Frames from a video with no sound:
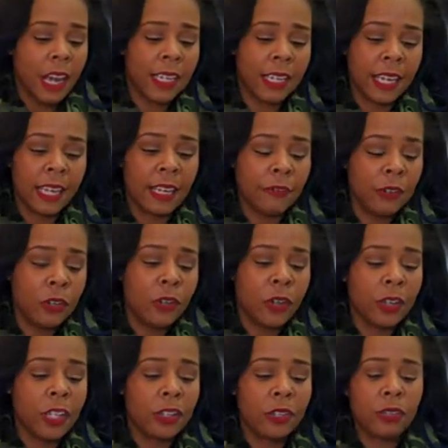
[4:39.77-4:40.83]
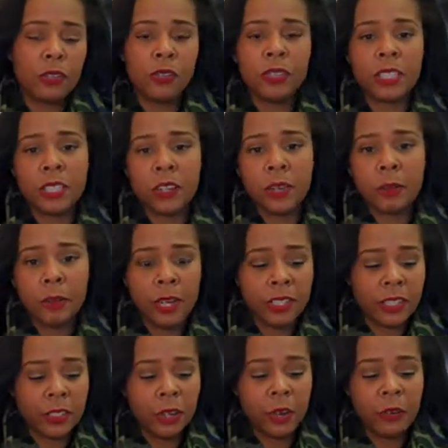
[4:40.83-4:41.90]
Again, if you know that you use certain
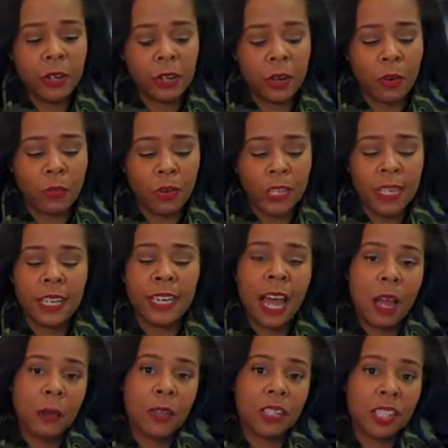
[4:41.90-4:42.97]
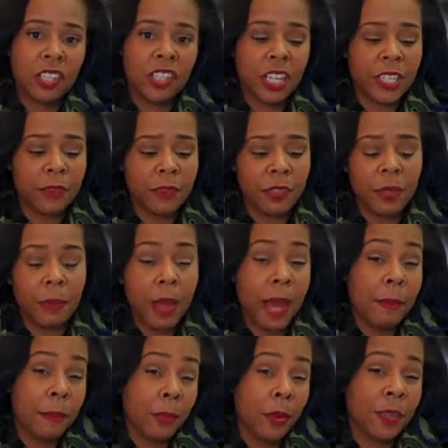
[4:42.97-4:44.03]
brushes over and over again, I would suggest for you to
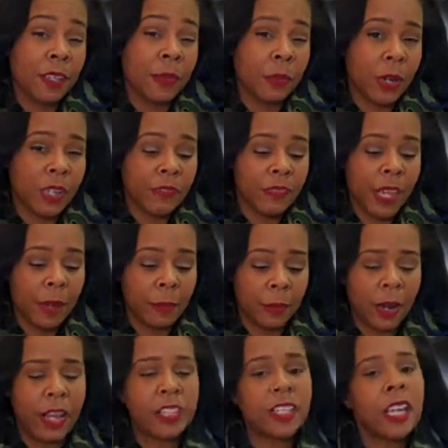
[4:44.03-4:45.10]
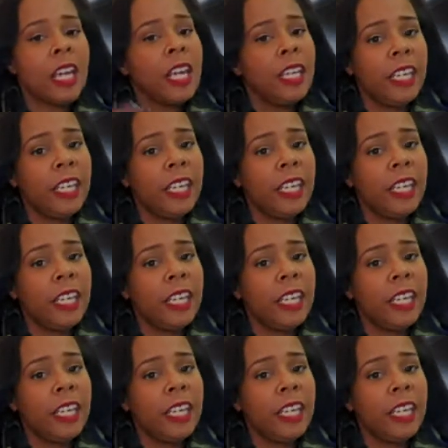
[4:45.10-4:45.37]
buy more than one of that brush.